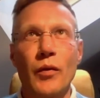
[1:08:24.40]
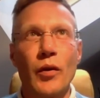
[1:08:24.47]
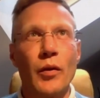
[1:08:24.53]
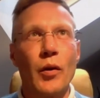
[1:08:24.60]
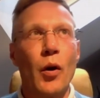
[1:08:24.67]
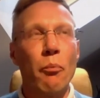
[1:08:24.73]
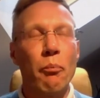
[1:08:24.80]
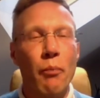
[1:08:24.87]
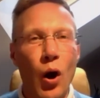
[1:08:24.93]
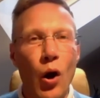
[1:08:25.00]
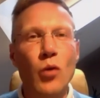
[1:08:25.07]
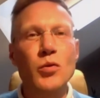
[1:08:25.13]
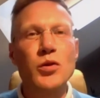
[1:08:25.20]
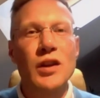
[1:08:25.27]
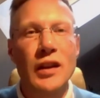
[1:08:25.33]

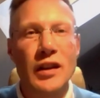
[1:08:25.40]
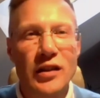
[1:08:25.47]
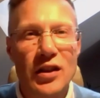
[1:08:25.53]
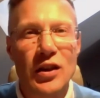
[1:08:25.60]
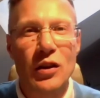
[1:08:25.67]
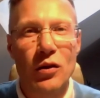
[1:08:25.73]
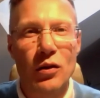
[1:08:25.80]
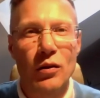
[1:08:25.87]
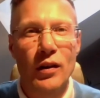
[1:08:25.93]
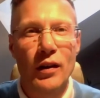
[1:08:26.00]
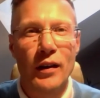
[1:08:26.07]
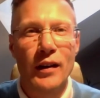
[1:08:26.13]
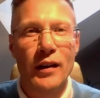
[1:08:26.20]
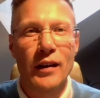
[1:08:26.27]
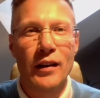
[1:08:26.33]
opposing to
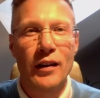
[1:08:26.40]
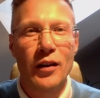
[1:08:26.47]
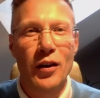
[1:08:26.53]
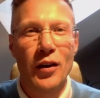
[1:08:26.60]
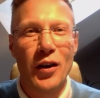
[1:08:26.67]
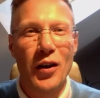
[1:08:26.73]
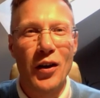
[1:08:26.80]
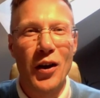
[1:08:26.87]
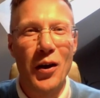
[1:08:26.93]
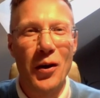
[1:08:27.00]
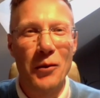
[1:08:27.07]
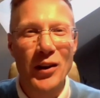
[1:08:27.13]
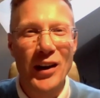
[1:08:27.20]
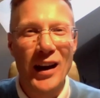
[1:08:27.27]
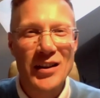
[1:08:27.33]

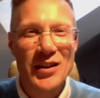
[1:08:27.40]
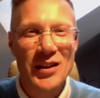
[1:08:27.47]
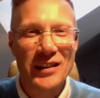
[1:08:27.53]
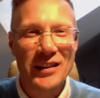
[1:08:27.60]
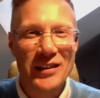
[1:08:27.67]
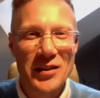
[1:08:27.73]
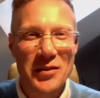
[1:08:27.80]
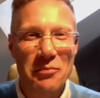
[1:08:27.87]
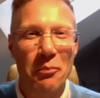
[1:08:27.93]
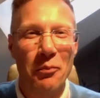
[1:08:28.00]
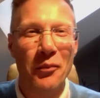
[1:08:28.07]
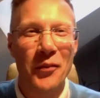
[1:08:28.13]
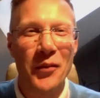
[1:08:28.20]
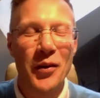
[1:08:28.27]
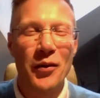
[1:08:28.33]
homonationalism
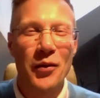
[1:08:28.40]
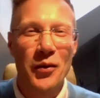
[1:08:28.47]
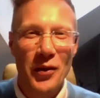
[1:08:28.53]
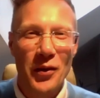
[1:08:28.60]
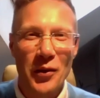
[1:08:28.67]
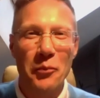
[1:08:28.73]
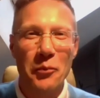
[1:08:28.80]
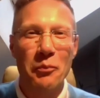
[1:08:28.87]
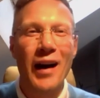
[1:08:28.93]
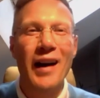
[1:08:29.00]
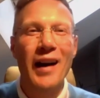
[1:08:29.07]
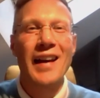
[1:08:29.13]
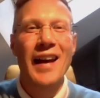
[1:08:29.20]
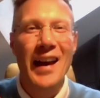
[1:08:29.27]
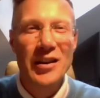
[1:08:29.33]

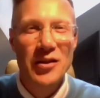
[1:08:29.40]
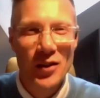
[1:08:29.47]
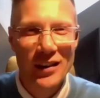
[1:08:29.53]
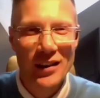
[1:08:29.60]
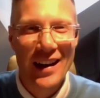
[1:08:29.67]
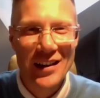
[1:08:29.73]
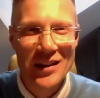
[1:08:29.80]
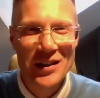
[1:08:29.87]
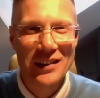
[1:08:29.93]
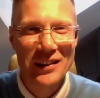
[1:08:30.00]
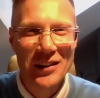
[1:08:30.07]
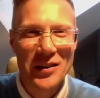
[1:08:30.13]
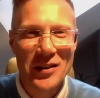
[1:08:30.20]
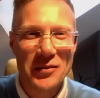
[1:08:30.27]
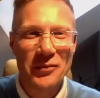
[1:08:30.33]
by
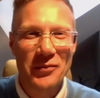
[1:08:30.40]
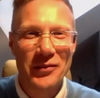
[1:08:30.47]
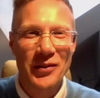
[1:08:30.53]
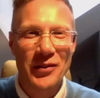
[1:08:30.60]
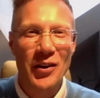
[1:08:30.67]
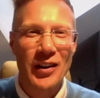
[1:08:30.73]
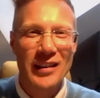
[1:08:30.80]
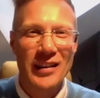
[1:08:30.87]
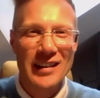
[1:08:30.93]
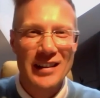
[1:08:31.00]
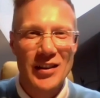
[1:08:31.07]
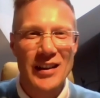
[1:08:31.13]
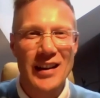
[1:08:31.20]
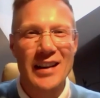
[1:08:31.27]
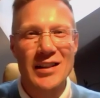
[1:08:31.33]
heteronationalism on the
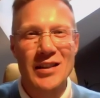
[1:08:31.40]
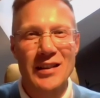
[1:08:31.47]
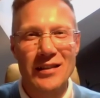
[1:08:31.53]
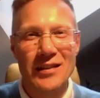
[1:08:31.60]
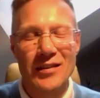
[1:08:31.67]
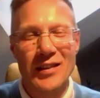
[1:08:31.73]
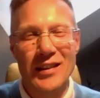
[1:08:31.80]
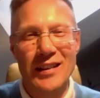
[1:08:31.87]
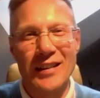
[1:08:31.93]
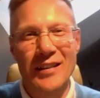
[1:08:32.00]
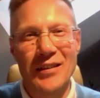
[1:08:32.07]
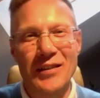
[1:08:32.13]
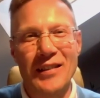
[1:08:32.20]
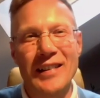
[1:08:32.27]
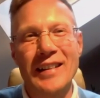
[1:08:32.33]
international
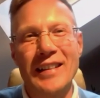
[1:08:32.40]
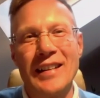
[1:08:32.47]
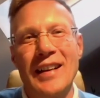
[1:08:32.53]
arena, right?